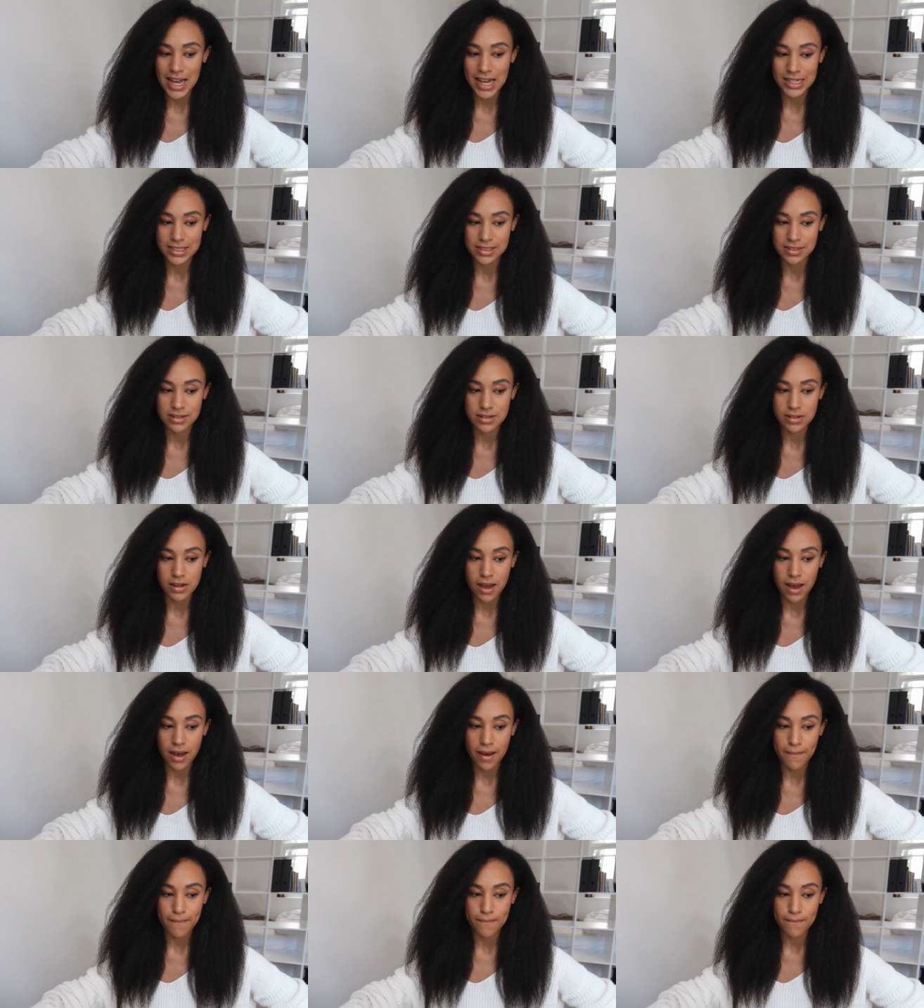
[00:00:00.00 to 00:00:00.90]
and
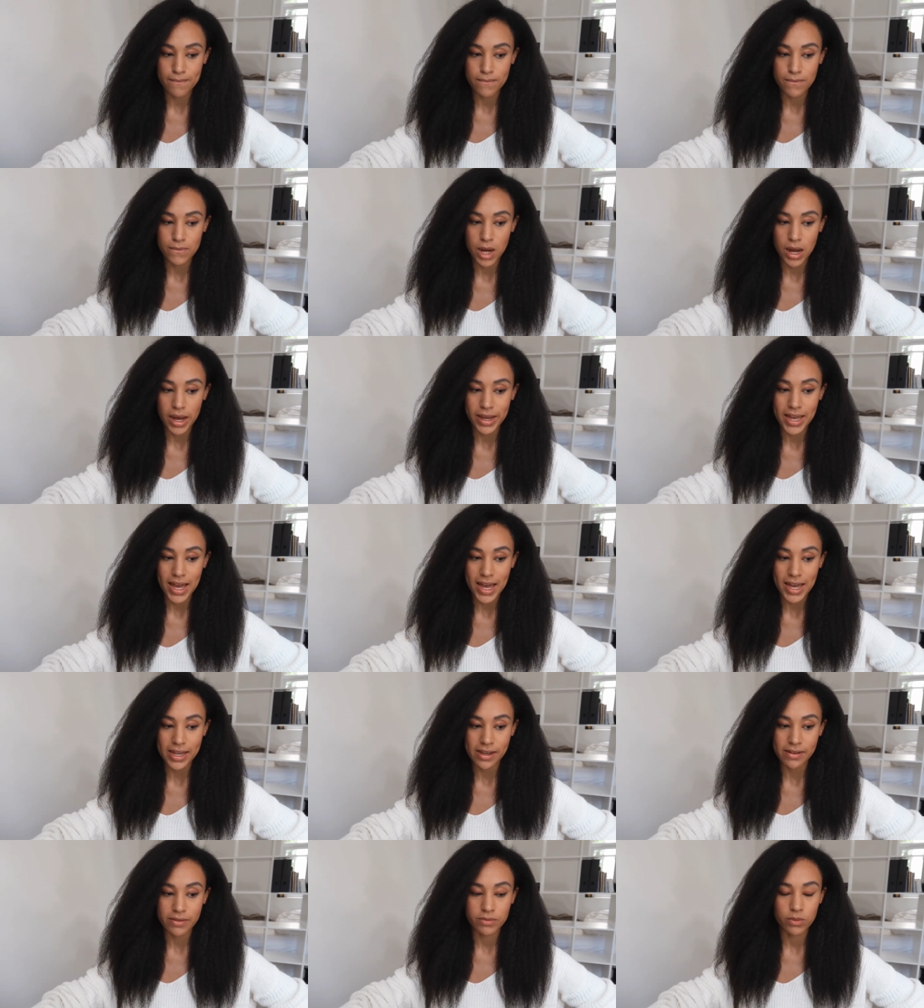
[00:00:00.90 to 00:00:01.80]
um, I
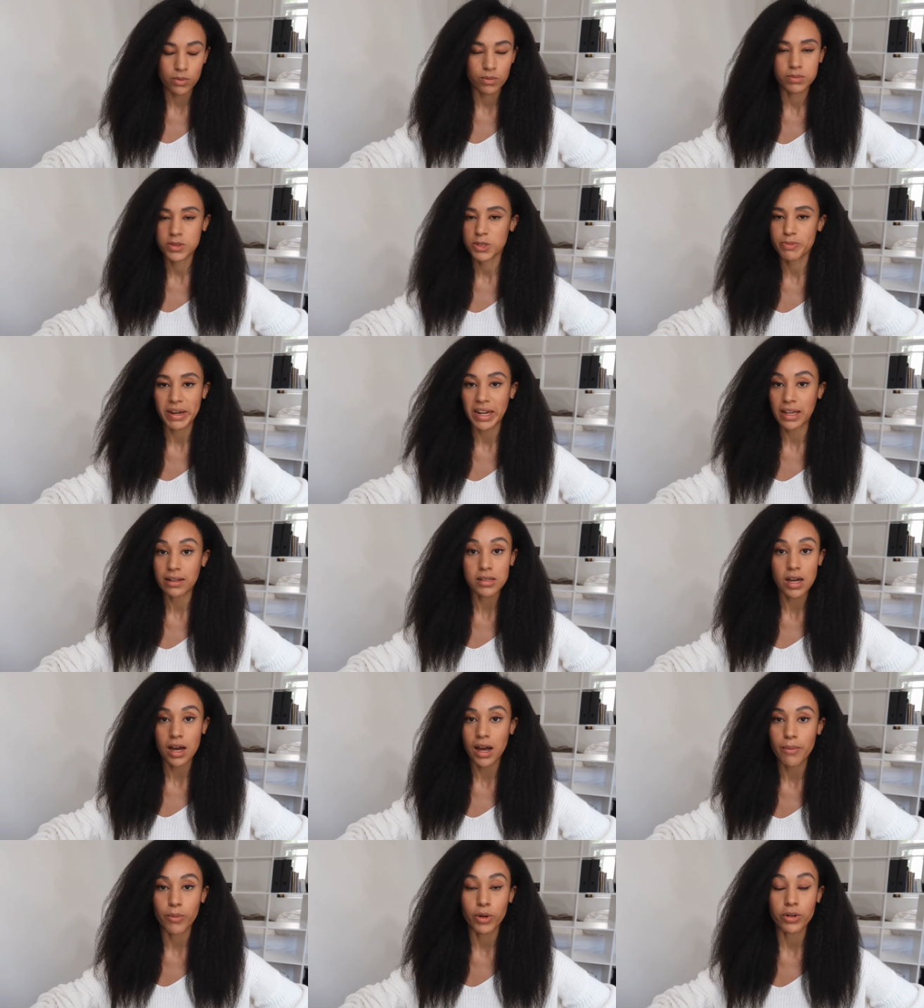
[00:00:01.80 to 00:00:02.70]
hate spending
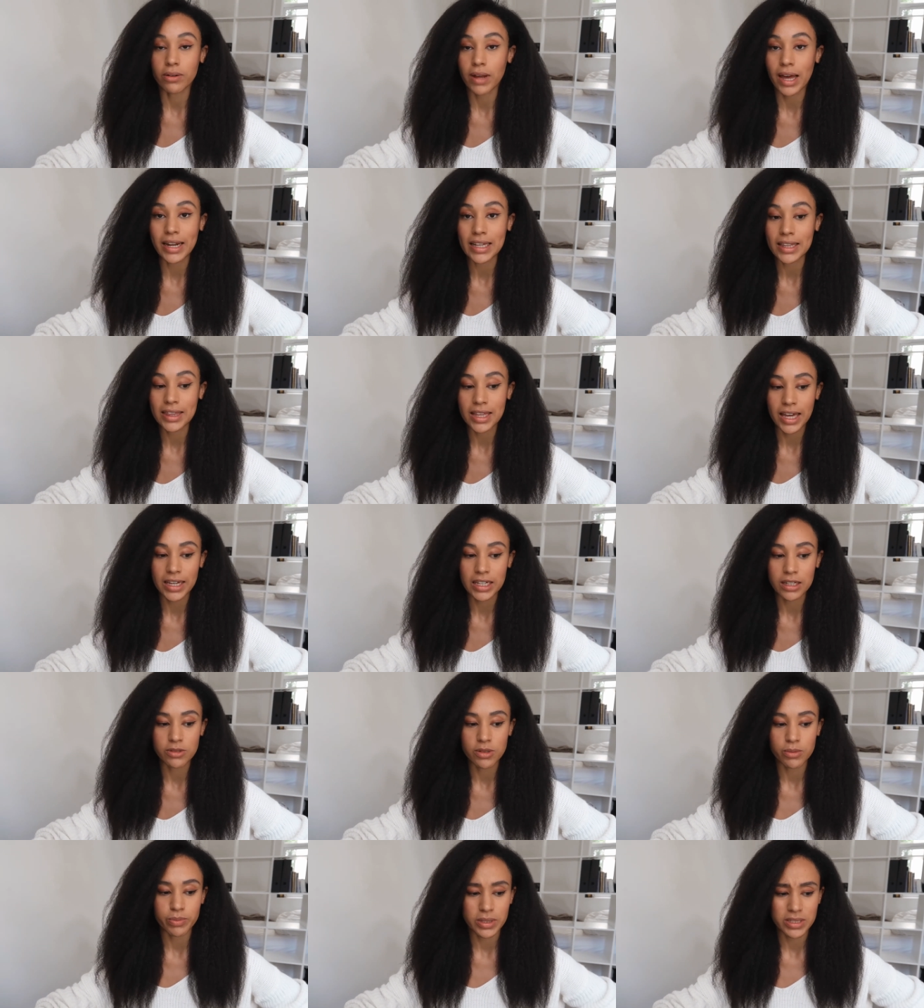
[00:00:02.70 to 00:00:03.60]
time on anything,
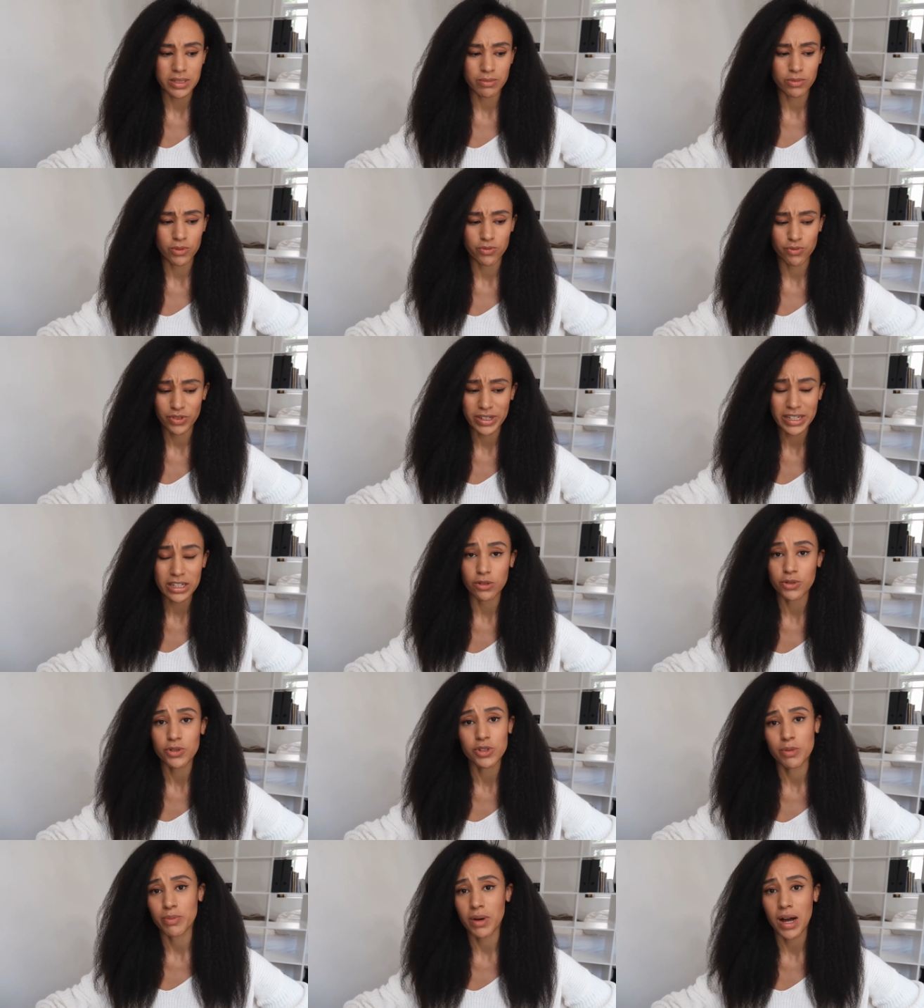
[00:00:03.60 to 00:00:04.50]
and plus I'm really
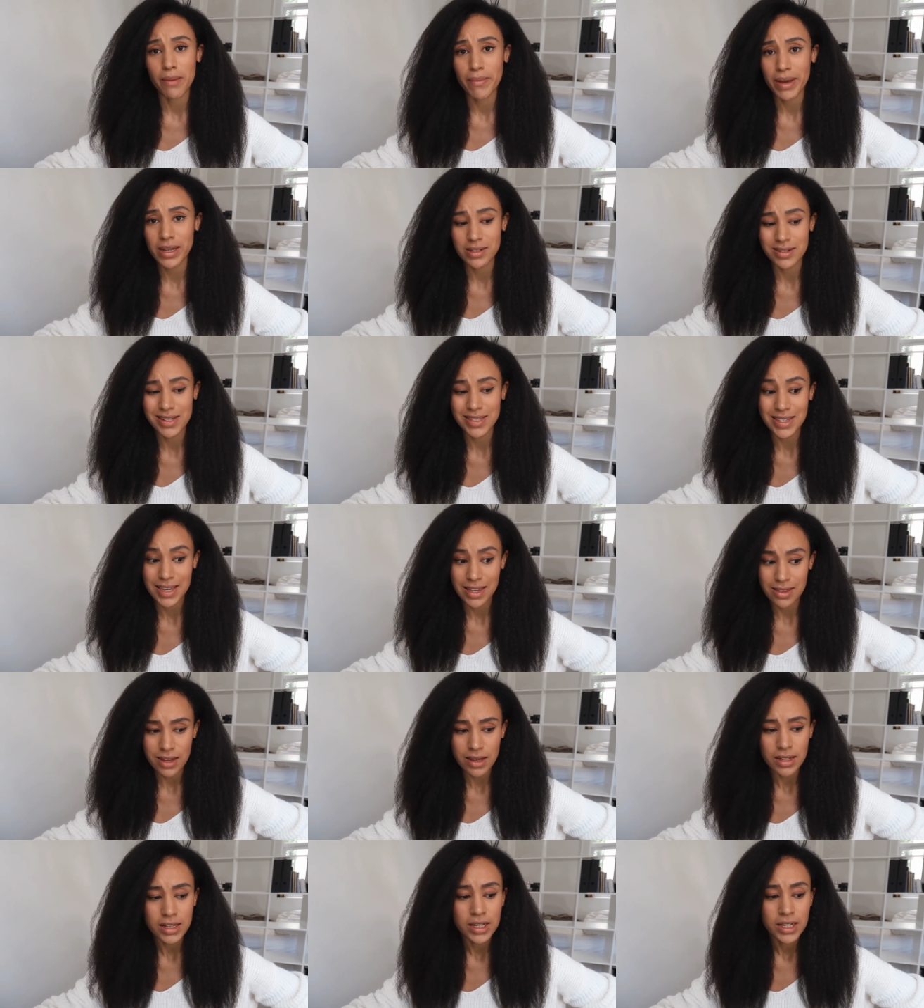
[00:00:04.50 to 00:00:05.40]
not super high maintenance
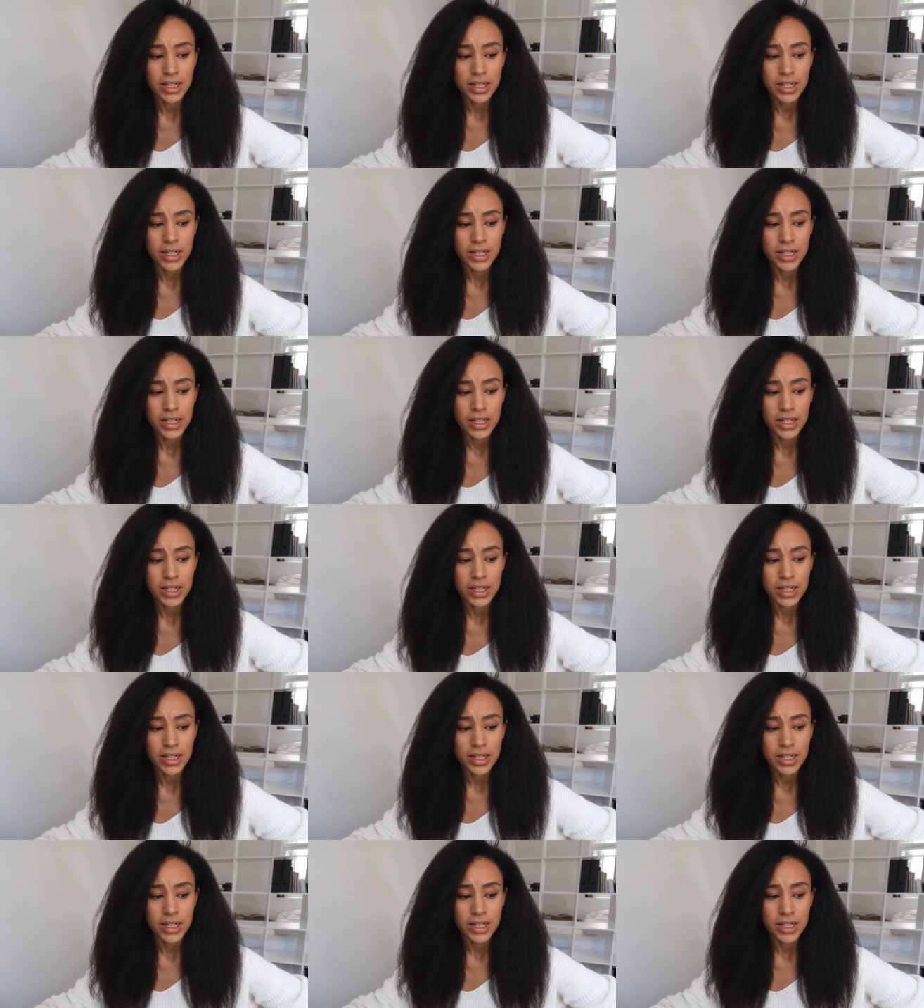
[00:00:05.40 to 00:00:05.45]
either.